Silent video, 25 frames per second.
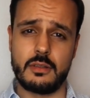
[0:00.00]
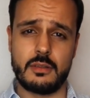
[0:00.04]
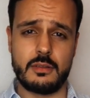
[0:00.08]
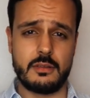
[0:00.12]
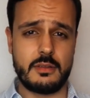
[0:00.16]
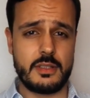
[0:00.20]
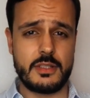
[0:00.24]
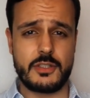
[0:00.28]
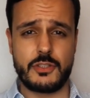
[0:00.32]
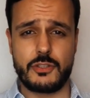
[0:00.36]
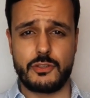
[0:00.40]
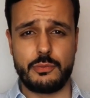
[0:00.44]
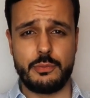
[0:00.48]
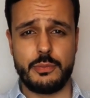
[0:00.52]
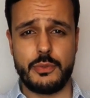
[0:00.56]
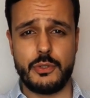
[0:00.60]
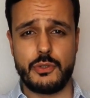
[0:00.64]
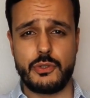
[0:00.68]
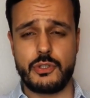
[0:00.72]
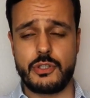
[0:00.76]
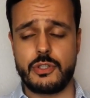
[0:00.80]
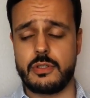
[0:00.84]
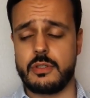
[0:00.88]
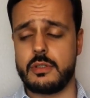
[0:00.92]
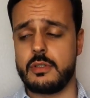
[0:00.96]

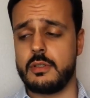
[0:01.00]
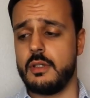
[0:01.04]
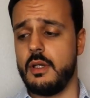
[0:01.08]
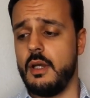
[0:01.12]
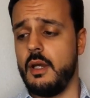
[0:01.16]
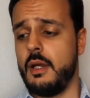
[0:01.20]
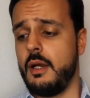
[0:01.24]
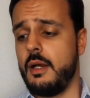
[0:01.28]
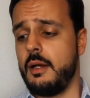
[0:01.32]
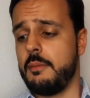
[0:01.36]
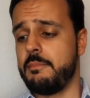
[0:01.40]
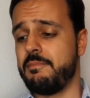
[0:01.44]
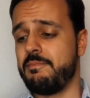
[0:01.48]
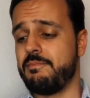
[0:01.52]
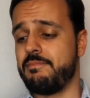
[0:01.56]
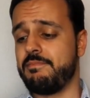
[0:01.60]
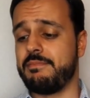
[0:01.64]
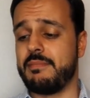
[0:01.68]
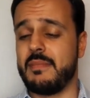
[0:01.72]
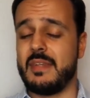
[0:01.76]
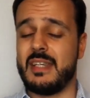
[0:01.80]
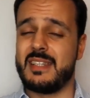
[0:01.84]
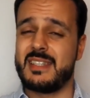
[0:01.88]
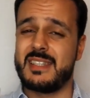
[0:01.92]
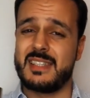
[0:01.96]
distribution.
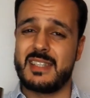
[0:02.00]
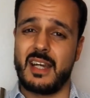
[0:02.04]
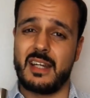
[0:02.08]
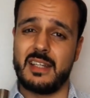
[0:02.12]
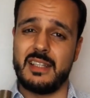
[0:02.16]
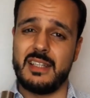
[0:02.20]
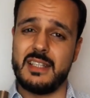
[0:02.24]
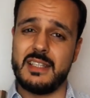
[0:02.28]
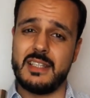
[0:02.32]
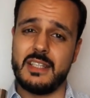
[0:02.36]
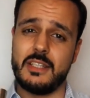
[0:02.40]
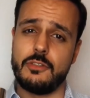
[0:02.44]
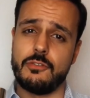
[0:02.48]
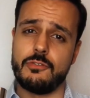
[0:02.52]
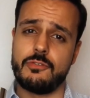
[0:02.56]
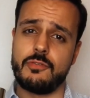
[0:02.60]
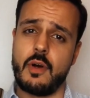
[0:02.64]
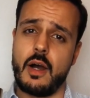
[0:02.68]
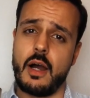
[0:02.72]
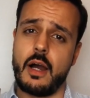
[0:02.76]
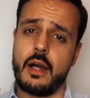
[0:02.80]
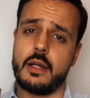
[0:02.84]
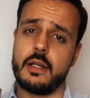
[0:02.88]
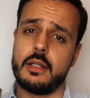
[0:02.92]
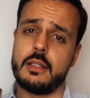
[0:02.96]
It's not easy to
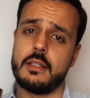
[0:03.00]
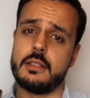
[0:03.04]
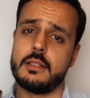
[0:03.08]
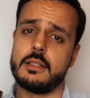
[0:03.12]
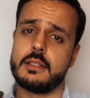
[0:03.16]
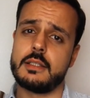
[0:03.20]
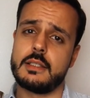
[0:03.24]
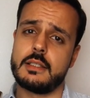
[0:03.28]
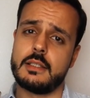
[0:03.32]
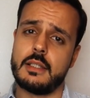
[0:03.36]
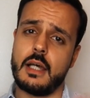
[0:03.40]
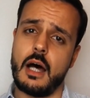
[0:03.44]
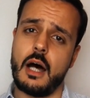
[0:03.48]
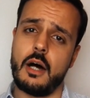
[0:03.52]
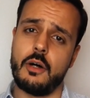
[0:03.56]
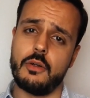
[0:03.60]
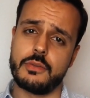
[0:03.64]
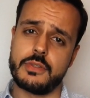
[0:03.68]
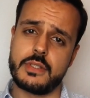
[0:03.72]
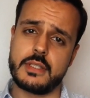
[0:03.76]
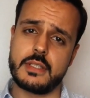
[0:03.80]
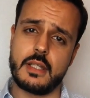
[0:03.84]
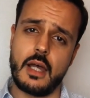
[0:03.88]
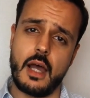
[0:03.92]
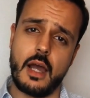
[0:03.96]
find
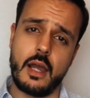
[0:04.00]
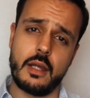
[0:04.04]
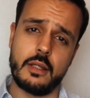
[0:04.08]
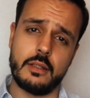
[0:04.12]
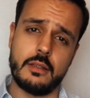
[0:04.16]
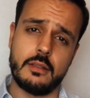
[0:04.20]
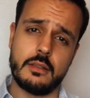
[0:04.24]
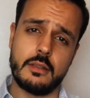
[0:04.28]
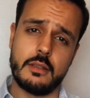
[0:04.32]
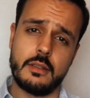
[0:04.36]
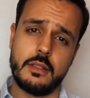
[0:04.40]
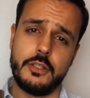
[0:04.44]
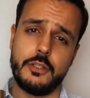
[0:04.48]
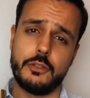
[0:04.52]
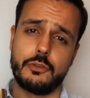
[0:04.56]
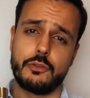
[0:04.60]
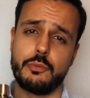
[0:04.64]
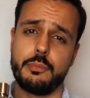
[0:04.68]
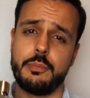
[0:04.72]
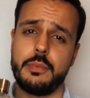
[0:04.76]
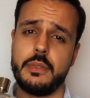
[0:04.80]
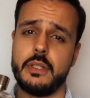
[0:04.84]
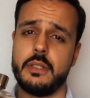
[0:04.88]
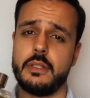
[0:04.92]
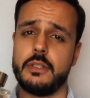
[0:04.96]
outside the
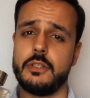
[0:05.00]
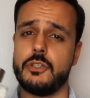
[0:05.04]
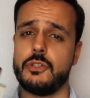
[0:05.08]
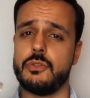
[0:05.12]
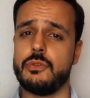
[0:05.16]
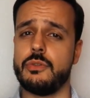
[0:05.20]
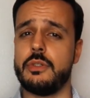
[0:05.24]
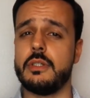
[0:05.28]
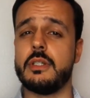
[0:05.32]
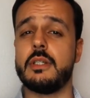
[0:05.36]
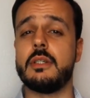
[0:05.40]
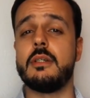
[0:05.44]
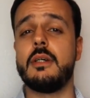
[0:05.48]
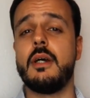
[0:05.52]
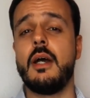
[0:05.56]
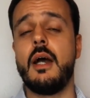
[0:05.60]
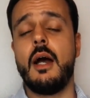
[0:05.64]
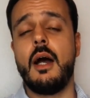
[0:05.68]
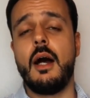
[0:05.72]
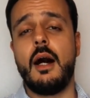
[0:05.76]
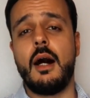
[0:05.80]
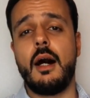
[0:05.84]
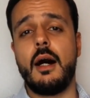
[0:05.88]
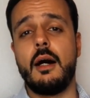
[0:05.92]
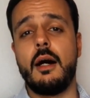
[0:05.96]
European Union,
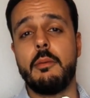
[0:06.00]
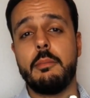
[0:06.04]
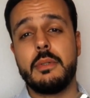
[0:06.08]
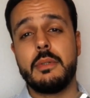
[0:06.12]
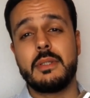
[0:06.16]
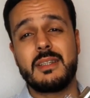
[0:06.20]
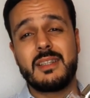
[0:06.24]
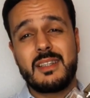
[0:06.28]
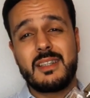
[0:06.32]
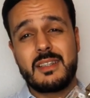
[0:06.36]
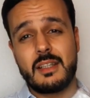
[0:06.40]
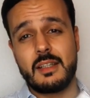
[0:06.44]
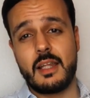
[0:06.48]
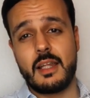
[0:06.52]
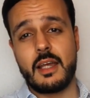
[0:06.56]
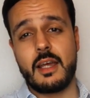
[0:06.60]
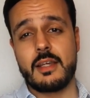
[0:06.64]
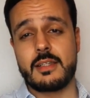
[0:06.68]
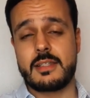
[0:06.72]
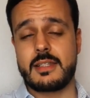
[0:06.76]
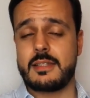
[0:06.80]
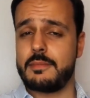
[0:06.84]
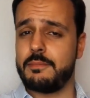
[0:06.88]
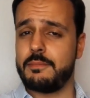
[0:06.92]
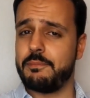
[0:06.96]
but
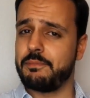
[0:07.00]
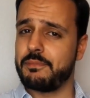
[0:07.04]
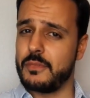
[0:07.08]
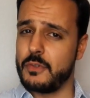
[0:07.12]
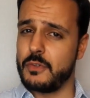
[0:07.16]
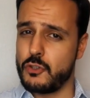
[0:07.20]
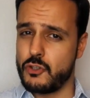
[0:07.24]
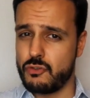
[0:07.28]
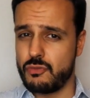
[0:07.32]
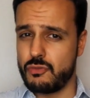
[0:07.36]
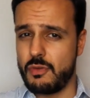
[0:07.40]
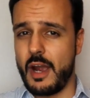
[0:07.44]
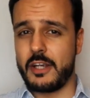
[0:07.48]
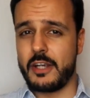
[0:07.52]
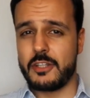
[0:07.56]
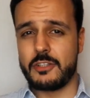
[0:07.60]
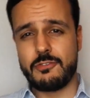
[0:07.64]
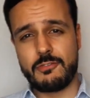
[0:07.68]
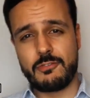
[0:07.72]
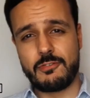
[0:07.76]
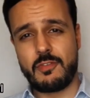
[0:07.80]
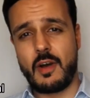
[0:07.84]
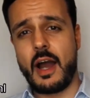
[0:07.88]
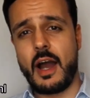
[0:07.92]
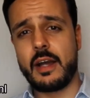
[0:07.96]
nonetheless, try to
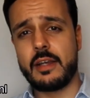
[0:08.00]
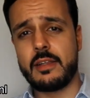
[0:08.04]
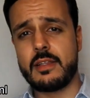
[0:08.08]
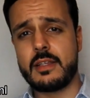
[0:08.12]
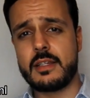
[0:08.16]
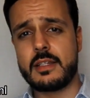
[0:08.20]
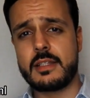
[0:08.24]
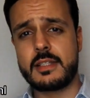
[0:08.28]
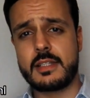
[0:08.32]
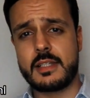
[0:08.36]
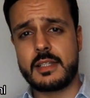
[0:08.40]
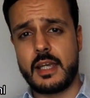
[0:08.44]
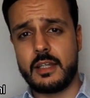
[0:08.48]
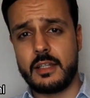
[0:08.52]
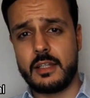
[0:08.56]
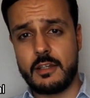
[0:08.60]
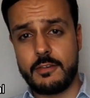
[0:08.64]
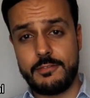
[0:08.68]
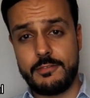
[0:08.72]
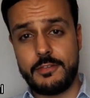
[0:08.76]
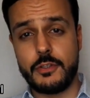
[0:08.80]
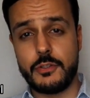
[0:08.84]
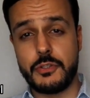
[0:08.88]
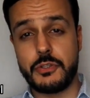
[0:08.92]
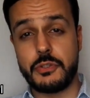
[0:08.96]
find this, and
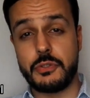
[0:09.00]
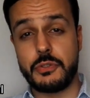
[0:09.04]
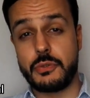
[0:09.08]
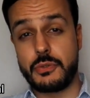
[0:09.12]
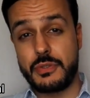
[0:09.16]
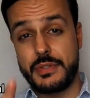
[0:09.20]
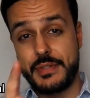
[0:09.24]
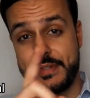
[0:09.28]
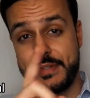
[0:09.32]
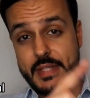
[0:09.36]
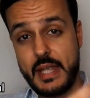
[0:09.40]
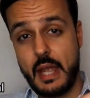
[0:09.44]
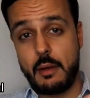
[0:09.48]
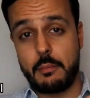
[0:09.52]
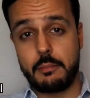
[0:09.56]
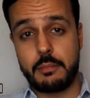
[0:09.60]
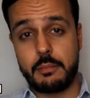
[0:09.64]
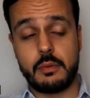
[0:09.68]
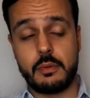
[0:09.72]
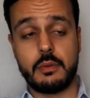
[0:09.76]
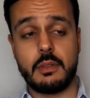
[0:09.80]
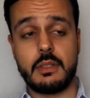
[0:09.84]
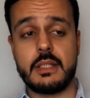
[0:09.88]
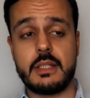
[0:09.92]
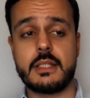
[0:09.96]
if you do,
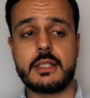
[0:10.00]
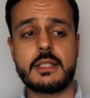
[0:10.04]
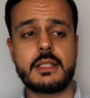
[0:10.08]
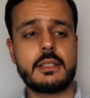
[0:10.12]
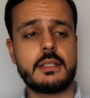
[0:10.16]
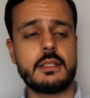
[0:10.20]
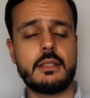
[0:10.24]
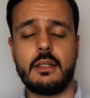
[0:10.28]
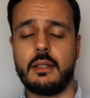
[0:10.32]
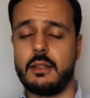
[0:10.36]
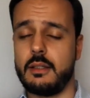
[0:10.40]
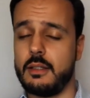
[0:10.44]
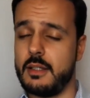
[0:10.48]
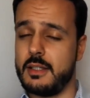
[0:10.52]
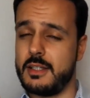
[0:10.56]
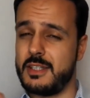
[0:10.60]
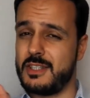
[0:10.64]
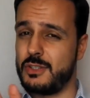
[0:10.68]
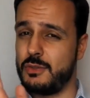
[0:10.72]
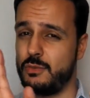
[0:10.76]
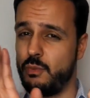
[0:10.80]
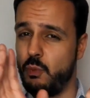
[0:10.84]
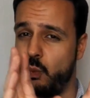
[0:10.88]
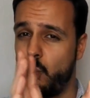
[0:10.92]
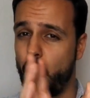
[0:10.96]
sample this.
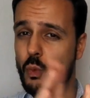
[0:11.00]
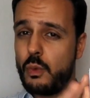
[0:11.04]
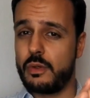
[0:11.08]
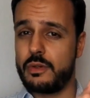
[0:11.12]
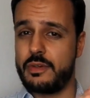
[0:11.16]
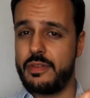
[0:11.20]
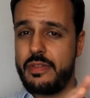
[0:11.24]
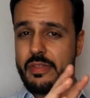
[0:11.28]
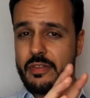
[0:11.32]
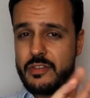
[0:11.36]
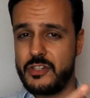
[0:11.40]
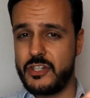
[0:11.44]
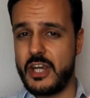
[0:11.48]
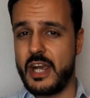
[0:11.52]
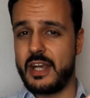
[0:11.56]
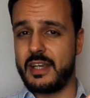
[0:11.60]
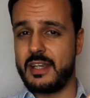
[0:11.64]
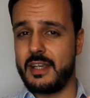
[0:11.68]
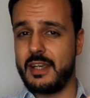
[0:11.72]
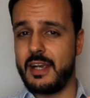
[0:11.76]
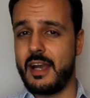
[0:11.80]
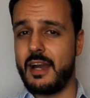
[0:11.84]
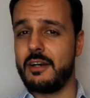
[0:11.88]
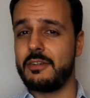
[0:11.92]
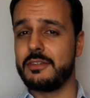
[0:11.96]
It's worth
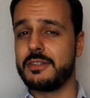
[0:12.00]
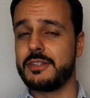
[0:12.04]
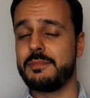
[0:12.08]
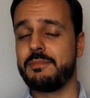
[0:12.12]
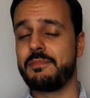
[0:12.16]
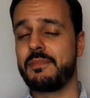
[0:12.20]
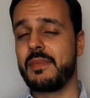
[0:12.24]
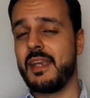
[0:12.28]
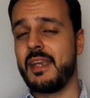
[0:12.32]
checking out.